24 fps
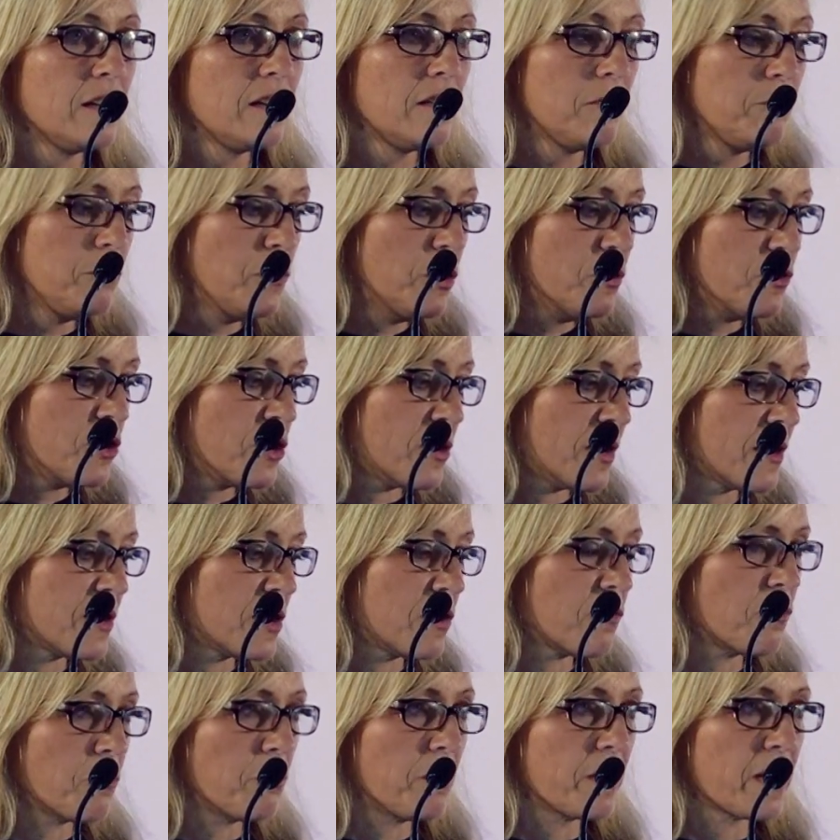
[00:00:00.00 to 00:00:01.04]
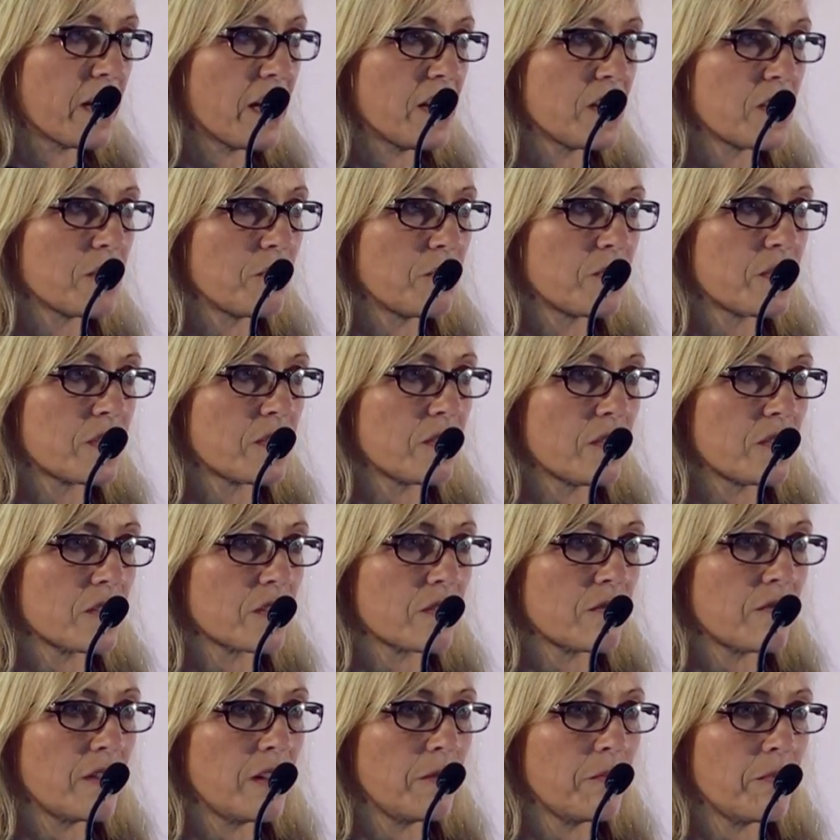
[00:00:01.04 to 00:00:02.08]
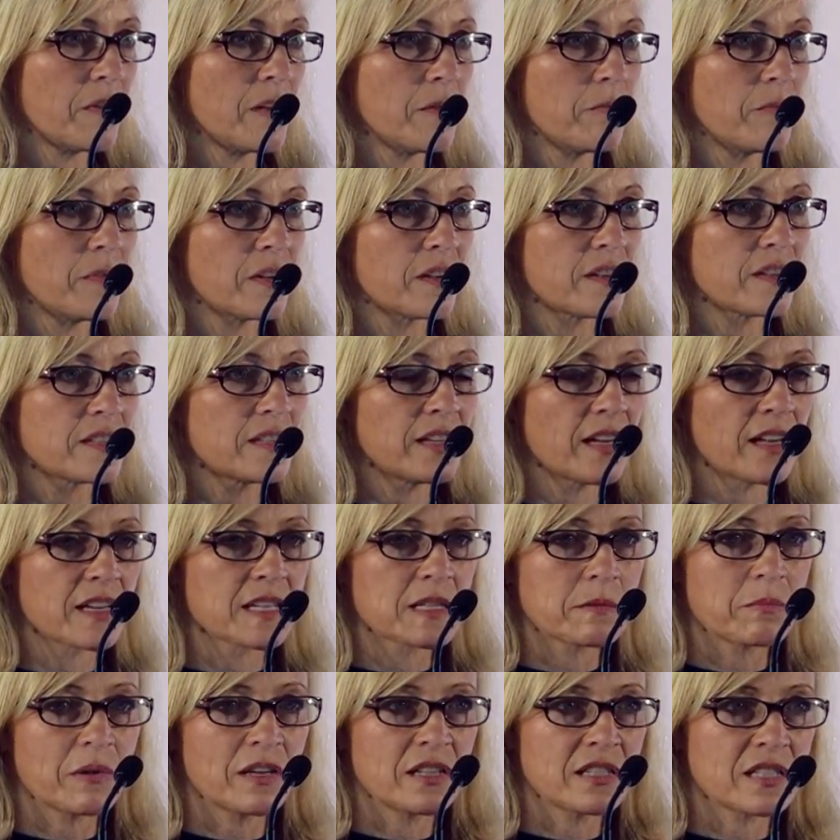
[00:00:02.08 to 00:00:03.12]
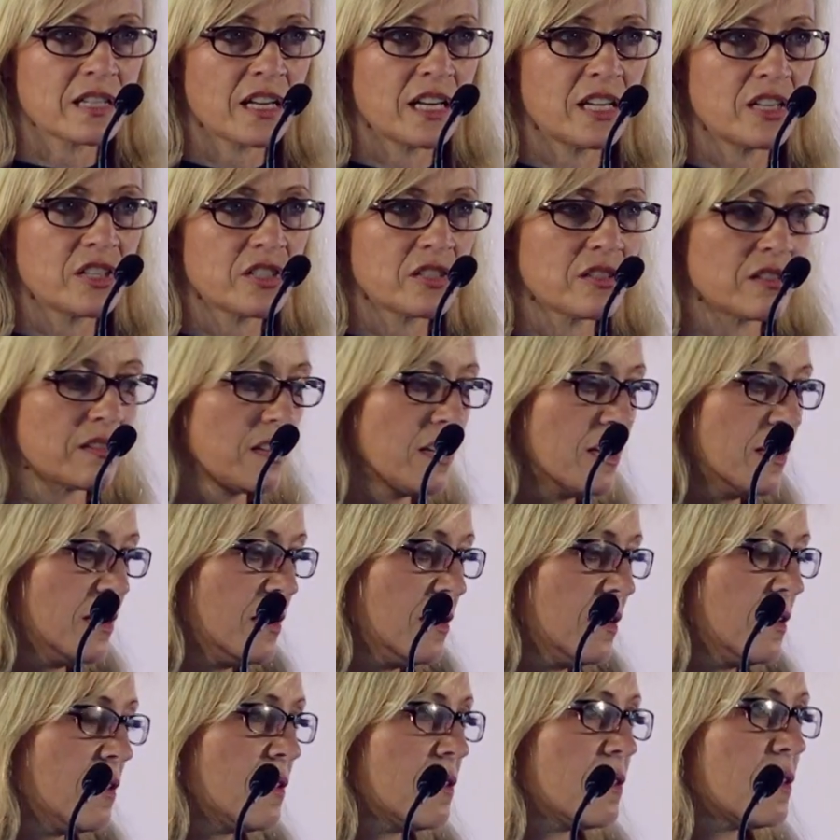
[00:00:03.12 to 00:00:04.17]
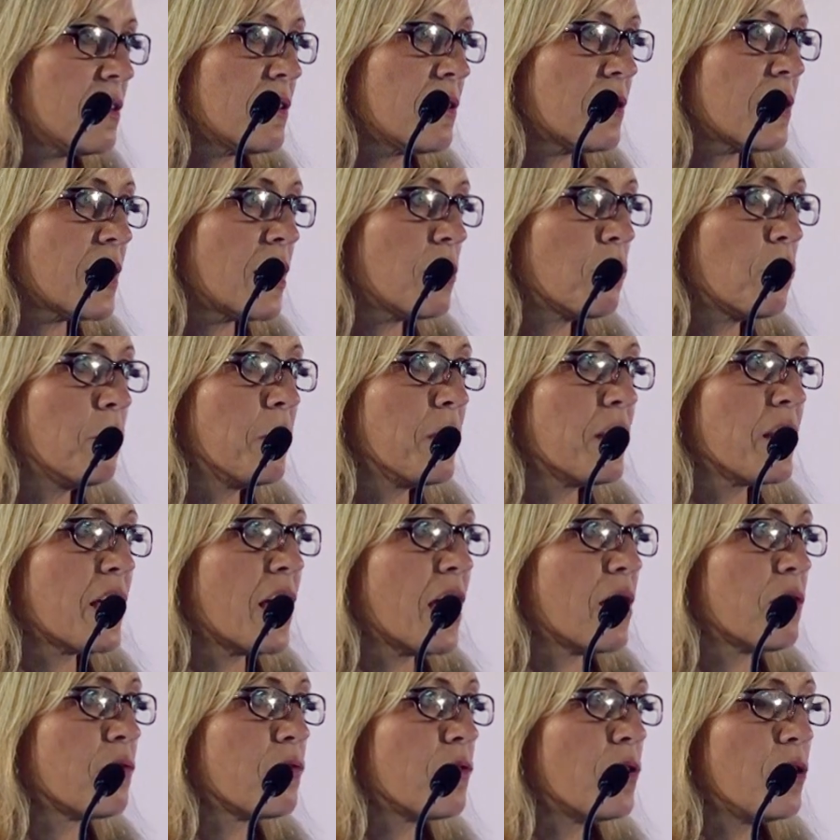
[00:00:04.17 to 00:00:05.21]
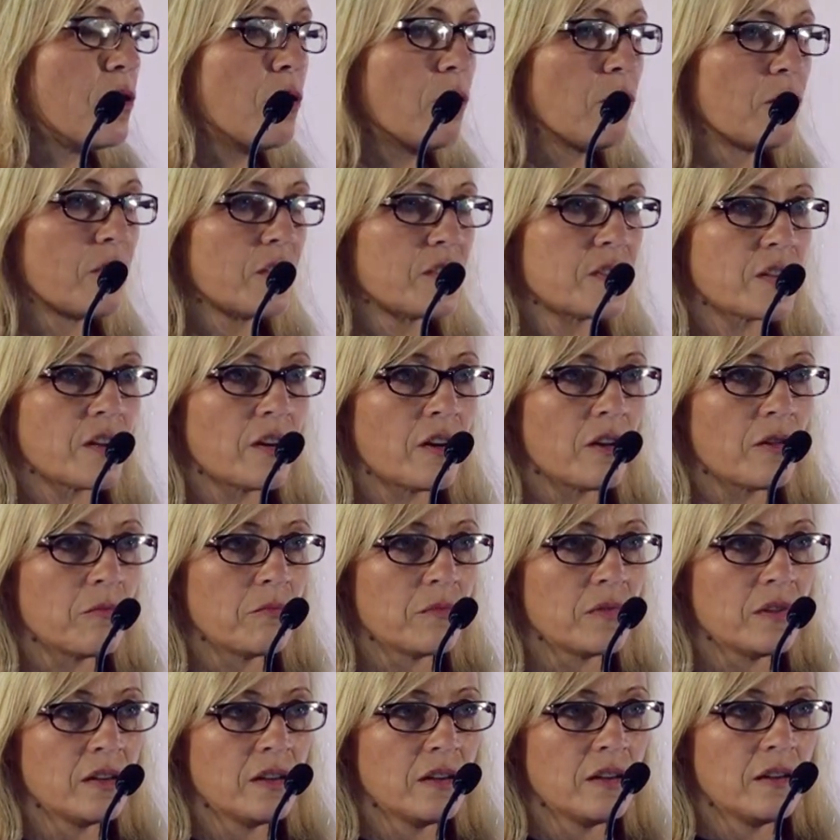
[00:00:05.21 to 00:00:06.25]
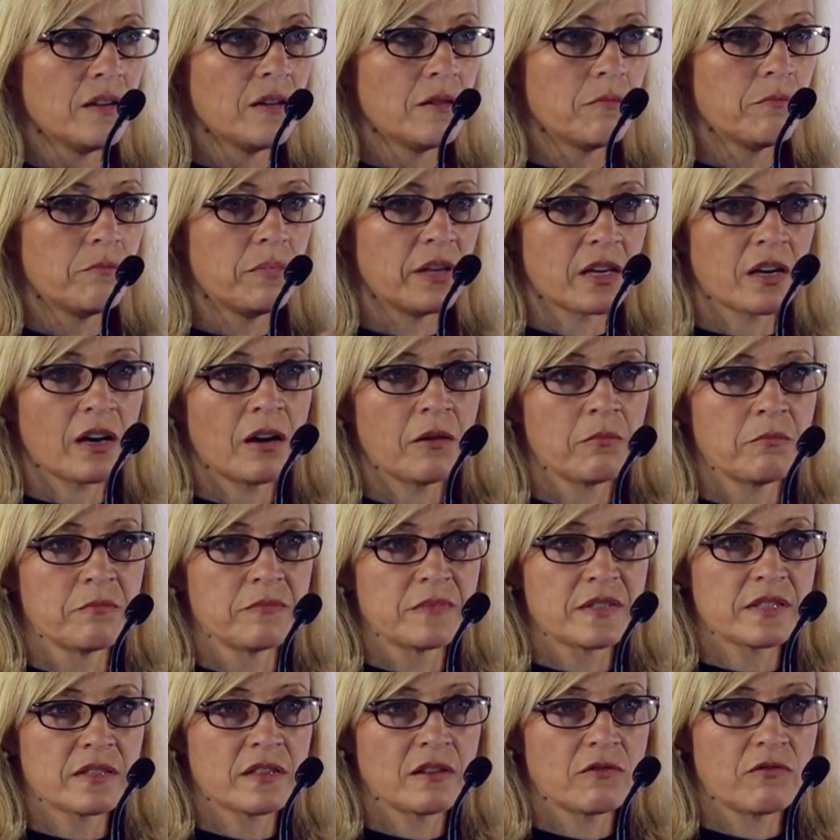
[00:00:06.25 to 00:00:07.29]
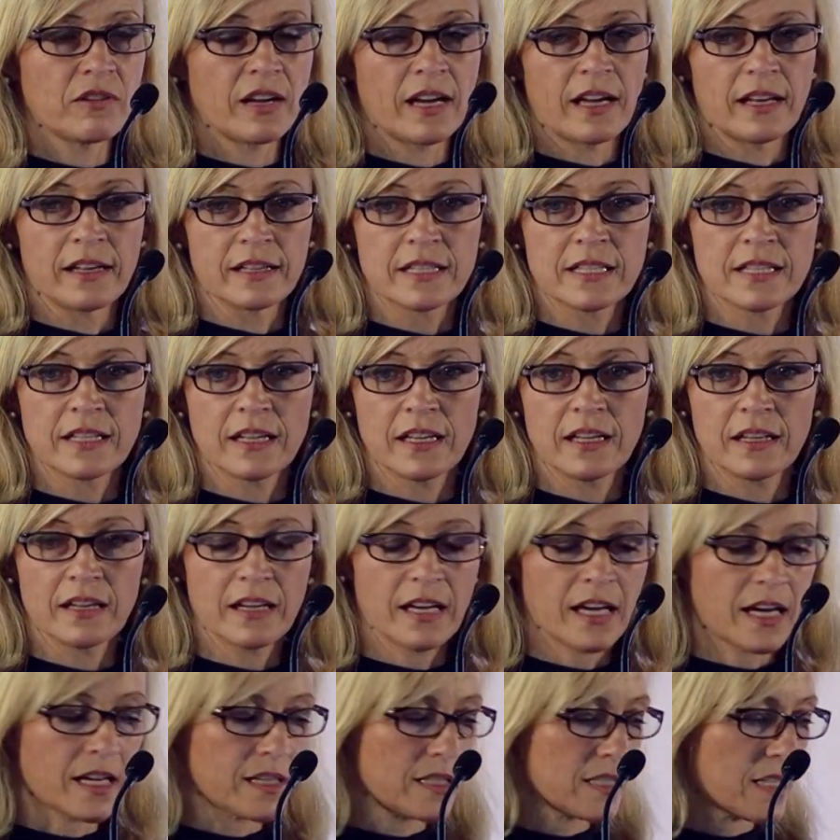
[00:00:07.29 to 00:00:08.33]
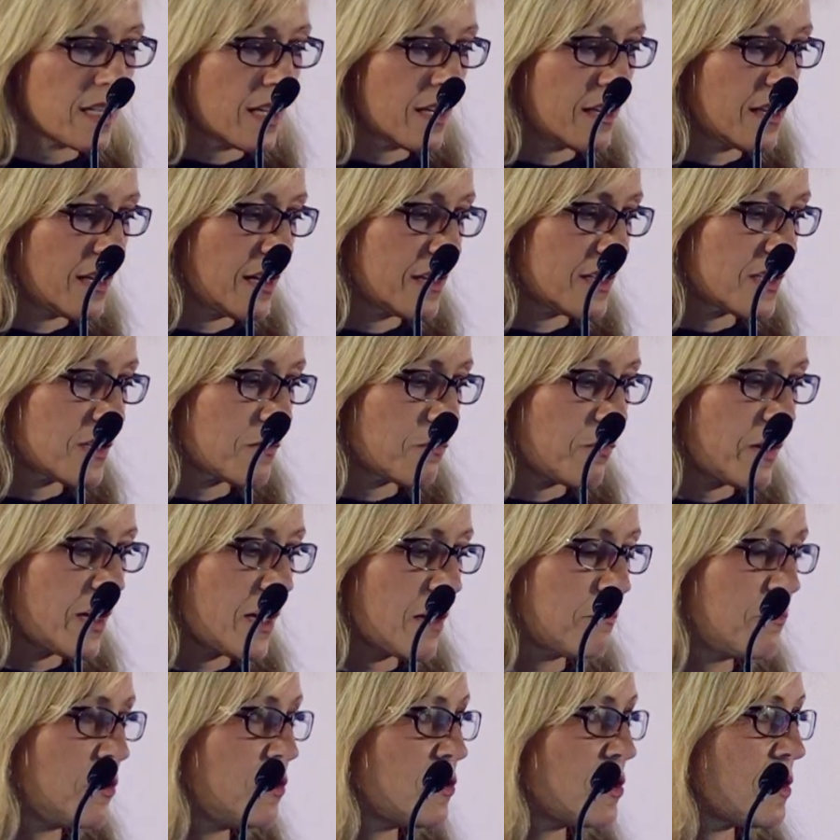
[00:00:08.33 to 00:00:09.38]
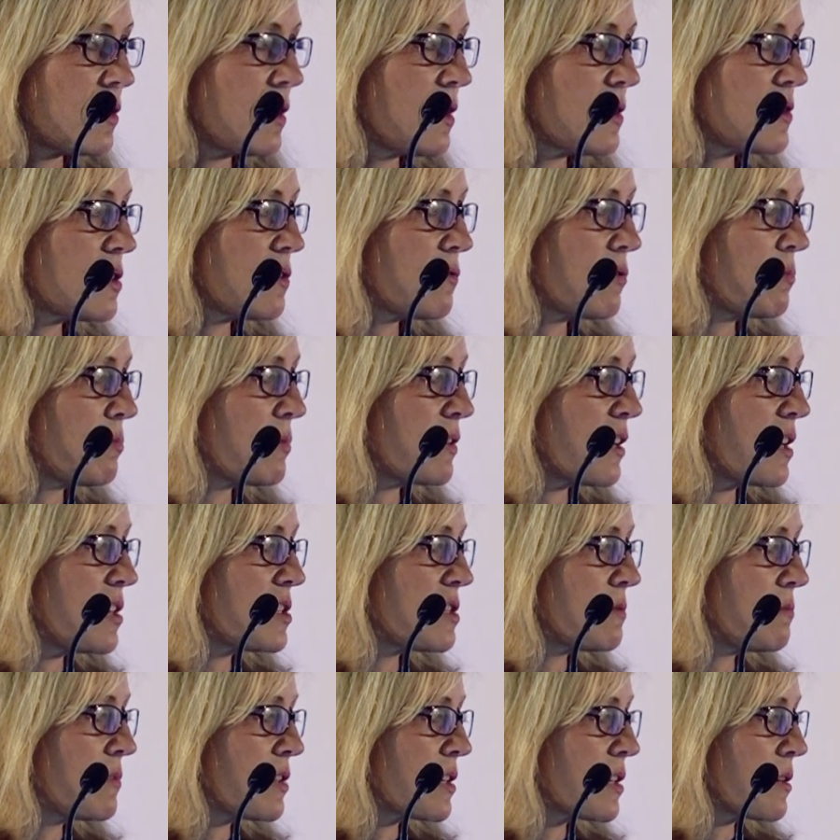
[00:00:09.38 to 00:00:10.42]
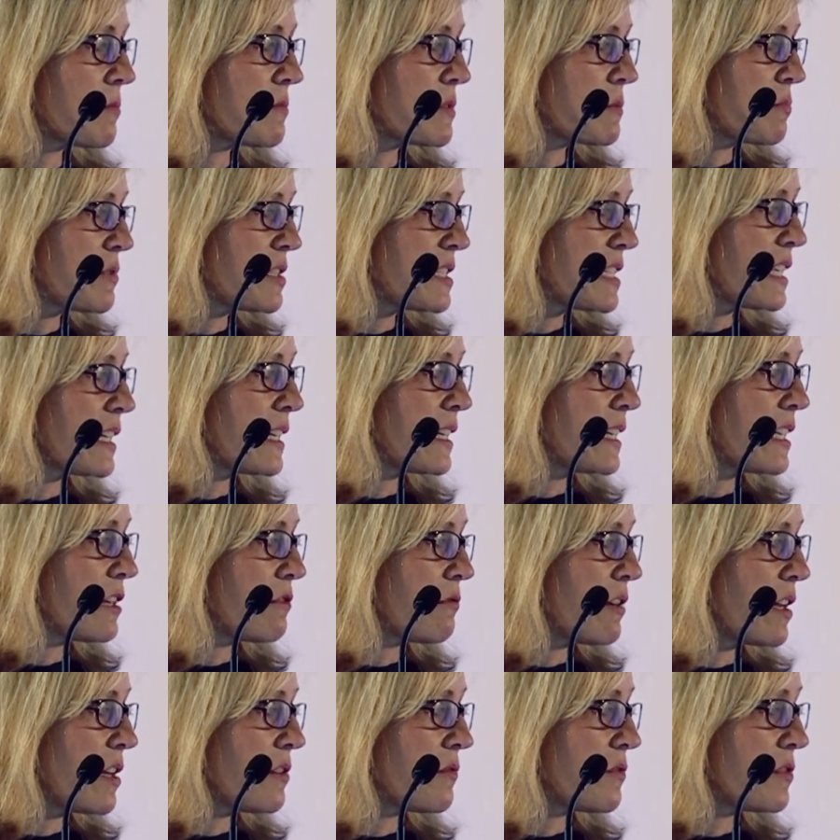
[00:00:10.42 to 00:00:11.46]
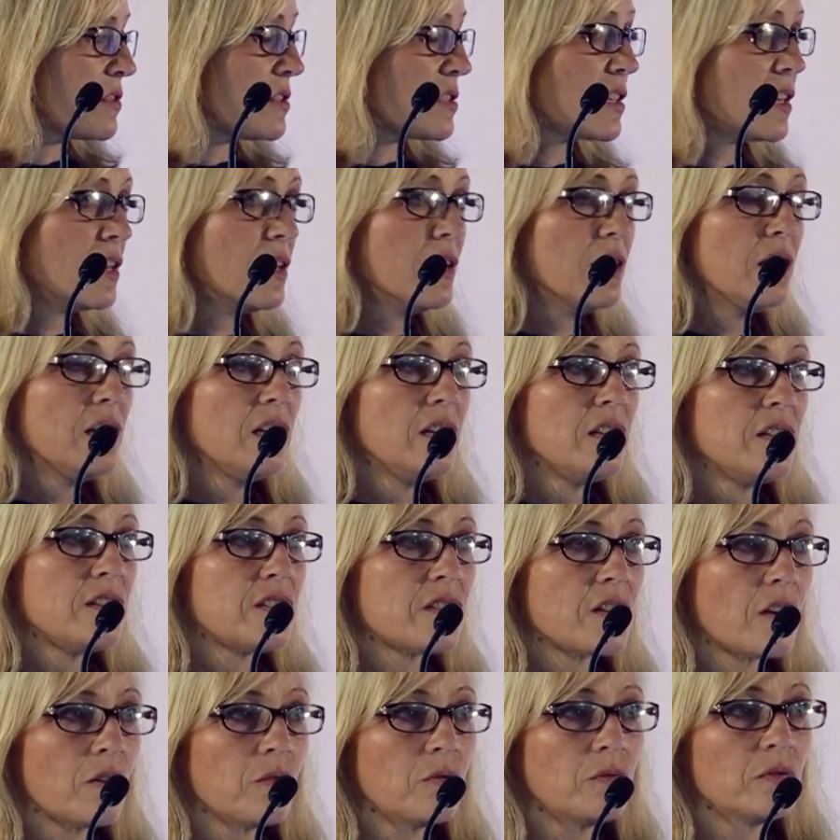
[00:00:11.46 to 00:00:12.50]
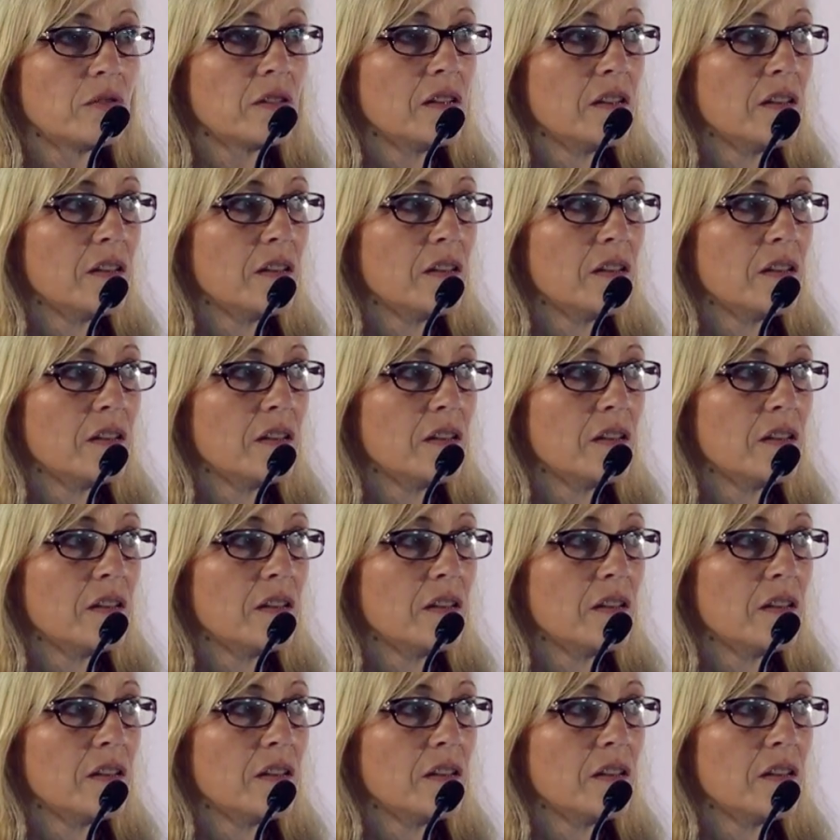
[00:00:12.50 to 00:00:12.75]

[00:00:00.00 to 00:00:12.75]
mutuality of obligation will start to creep in, because the expectation that they will be there for a longer term becomes the reality, and that's where mutuality of obligation becomes particularly relevant. So